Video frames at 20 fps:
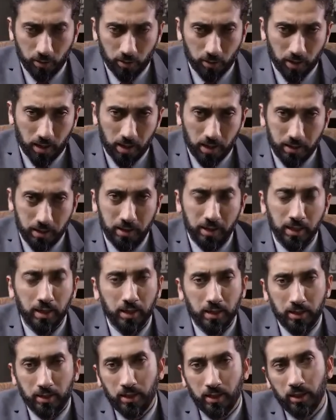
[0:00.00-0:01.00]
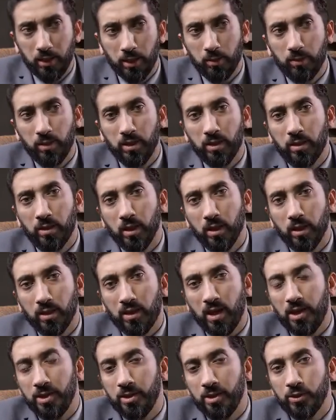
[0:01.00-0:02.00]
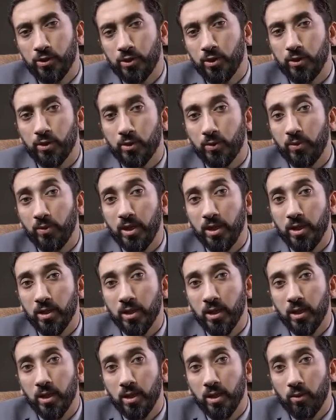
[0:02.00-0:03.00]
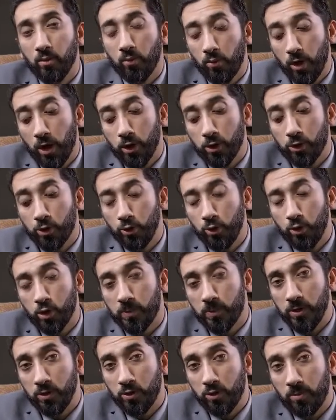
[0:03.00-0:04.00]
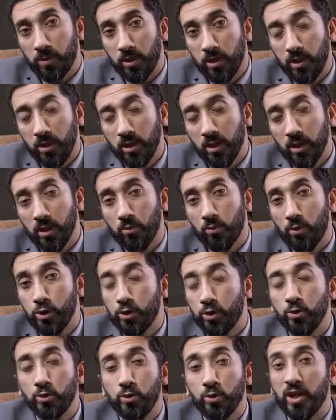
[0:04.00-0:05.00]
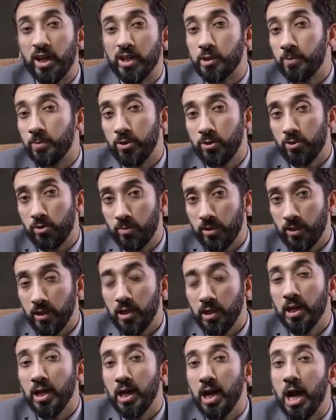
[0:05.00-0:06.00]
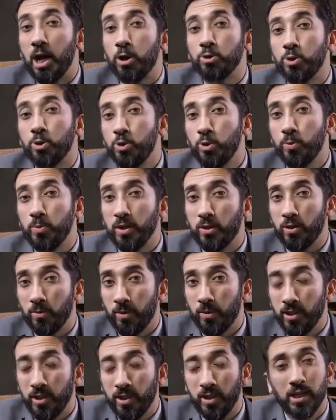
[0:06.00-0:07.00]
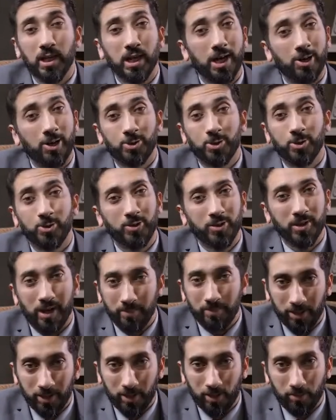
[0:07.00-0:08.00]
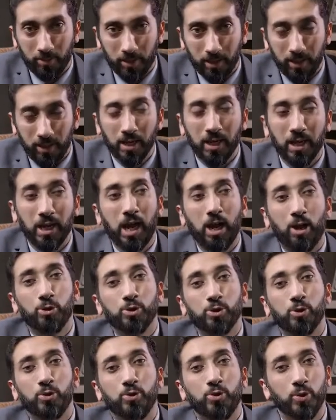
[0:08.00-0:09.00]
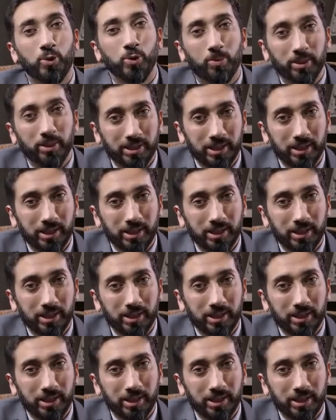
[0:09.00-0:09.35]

in the Quran dealing with guidance on greed. Where should you spend your money? Where should you not spend your money? How should you make your money? How should you not make your money? How should you do